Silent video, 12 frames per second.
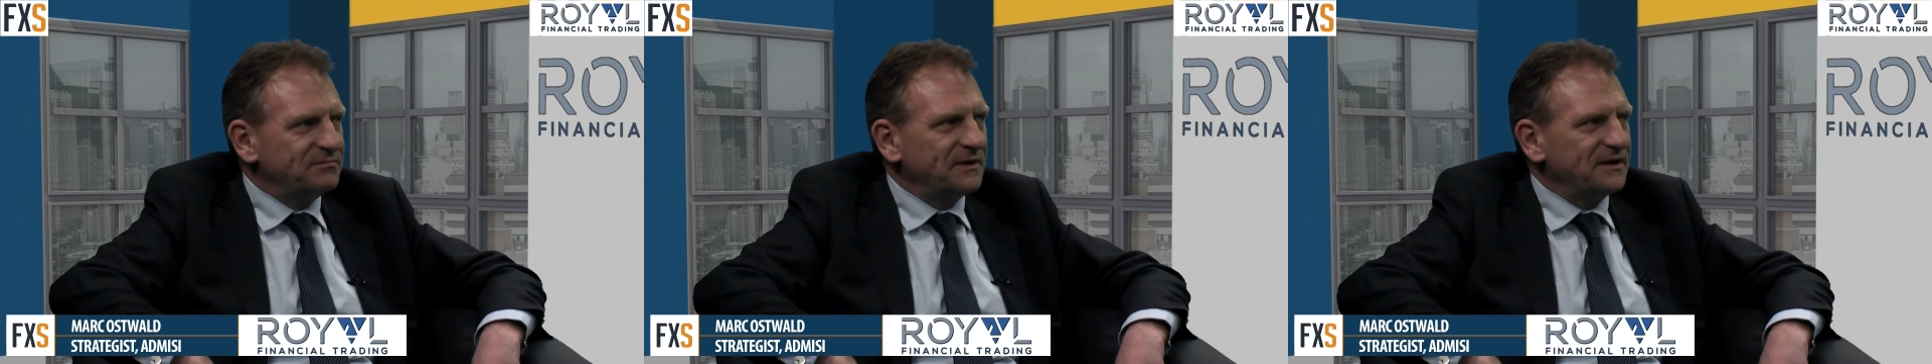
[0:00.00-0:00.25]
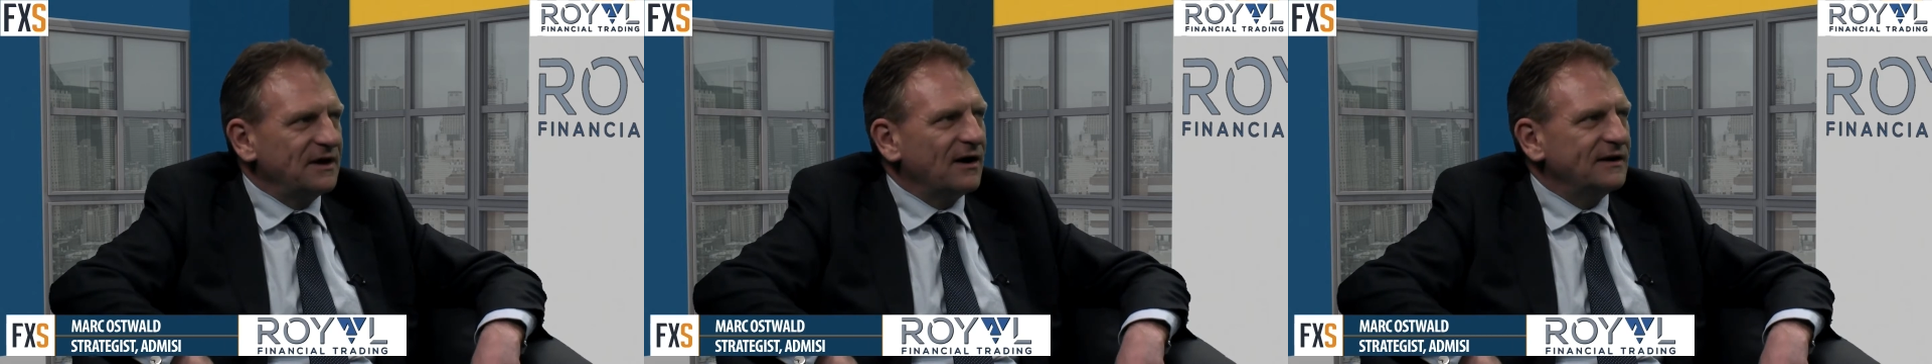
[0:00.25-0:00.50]

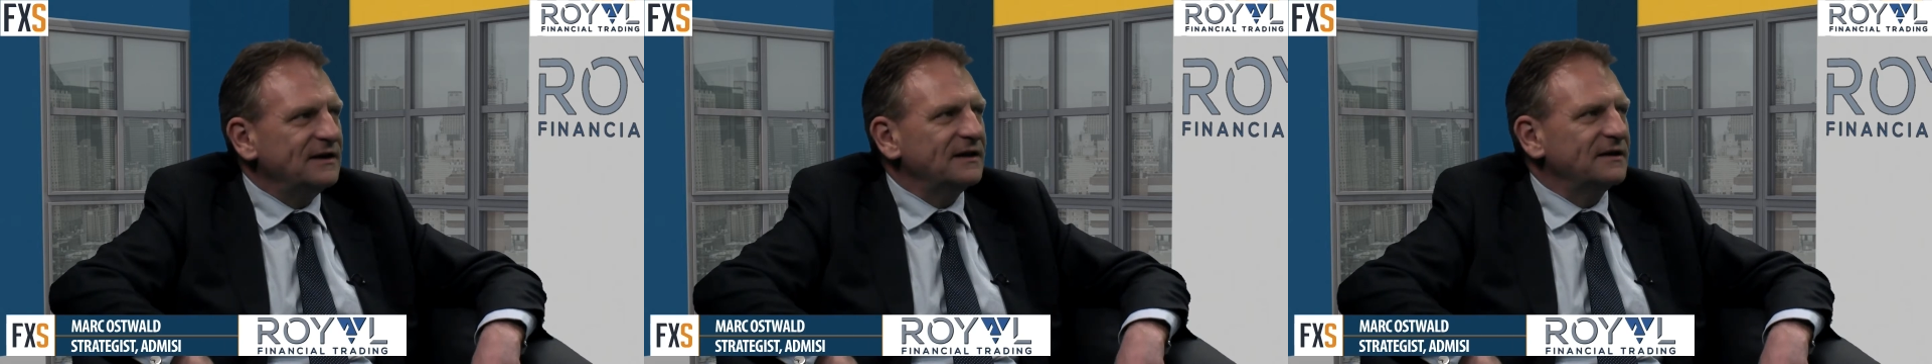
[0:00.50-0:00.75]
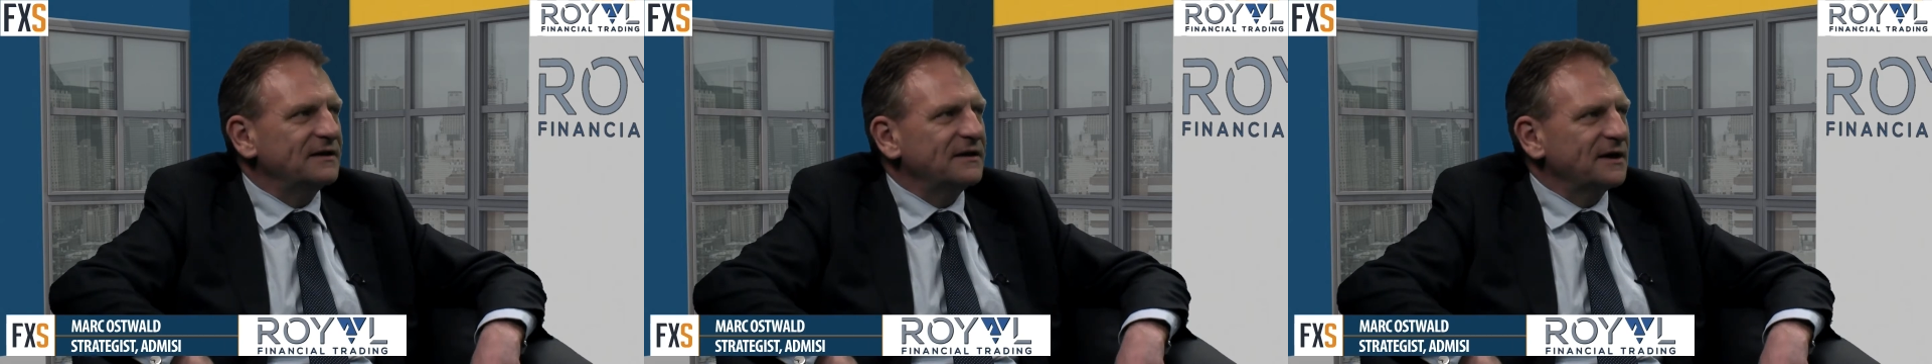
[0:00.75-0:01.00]
but the idea
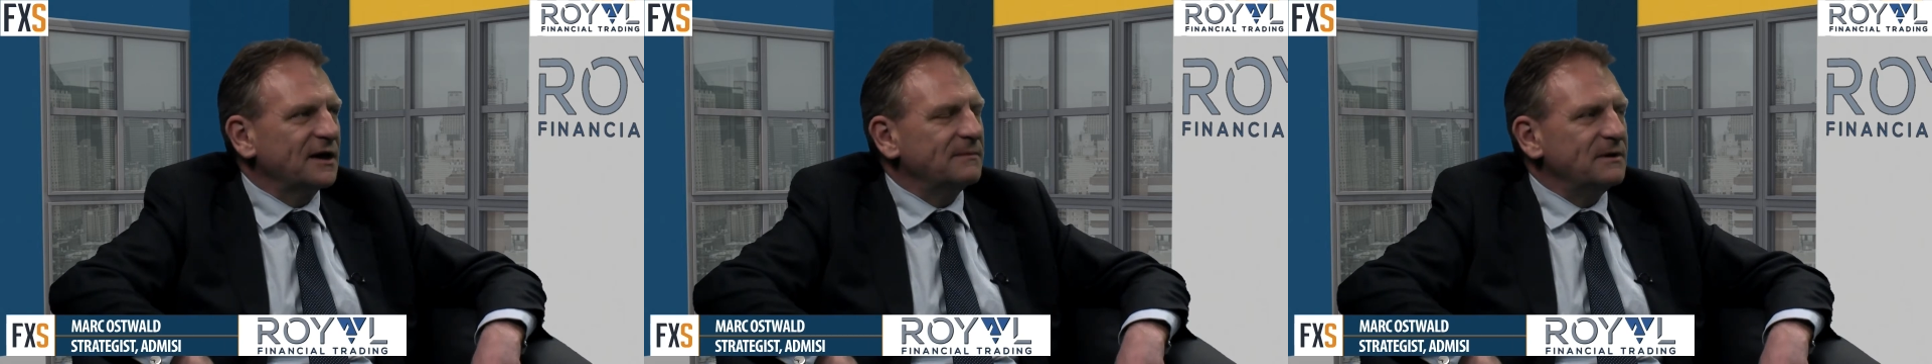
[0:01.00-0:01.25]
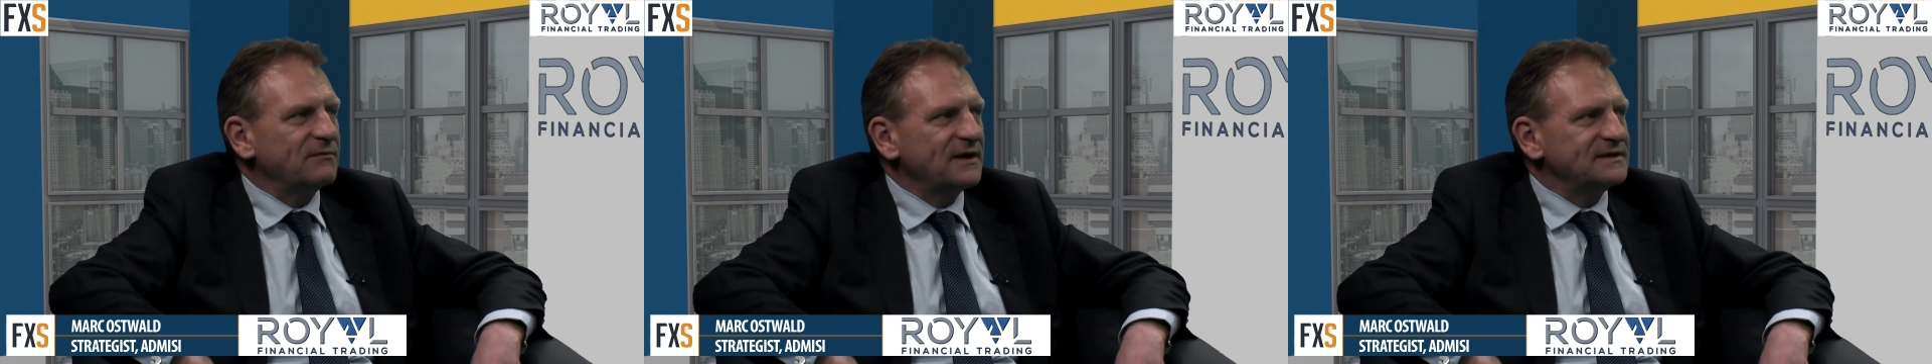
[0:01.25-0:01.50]
that they're going
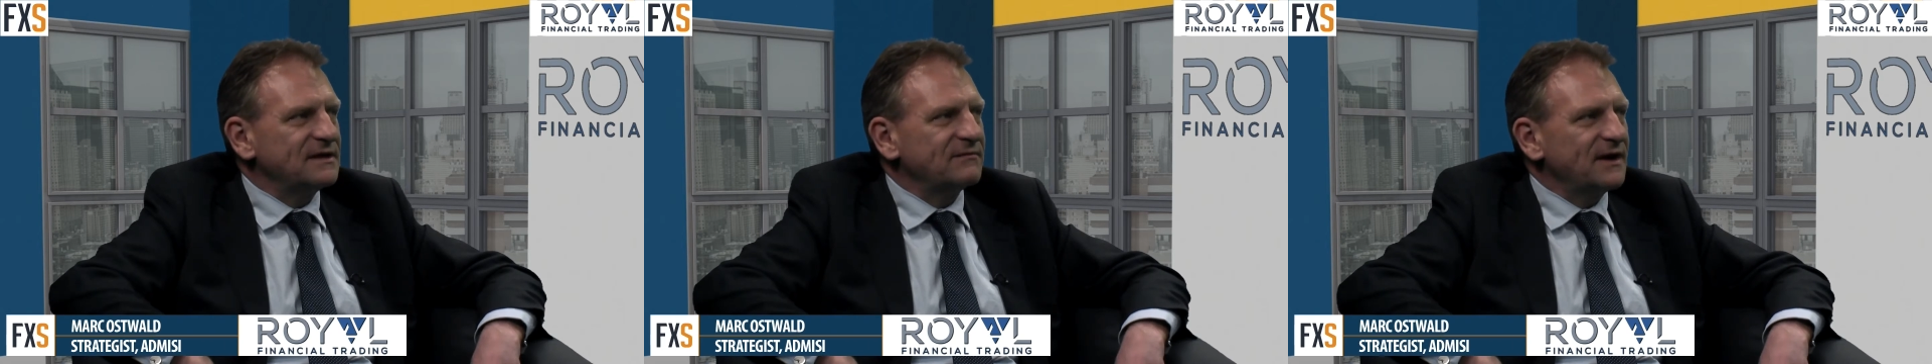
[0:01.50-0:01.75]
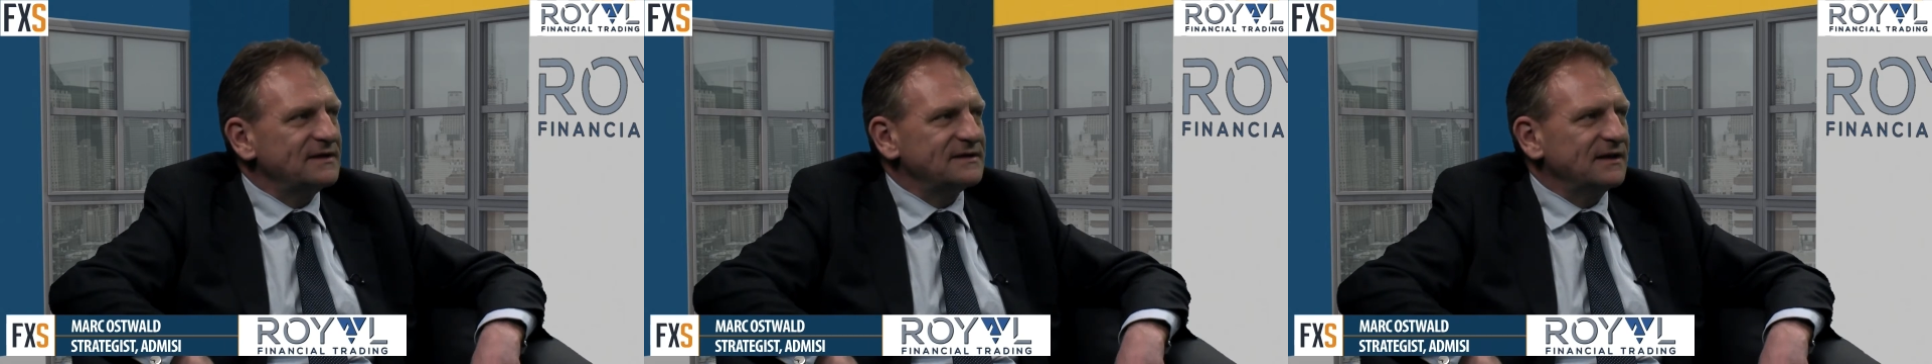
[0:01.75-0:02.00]
to be raising rates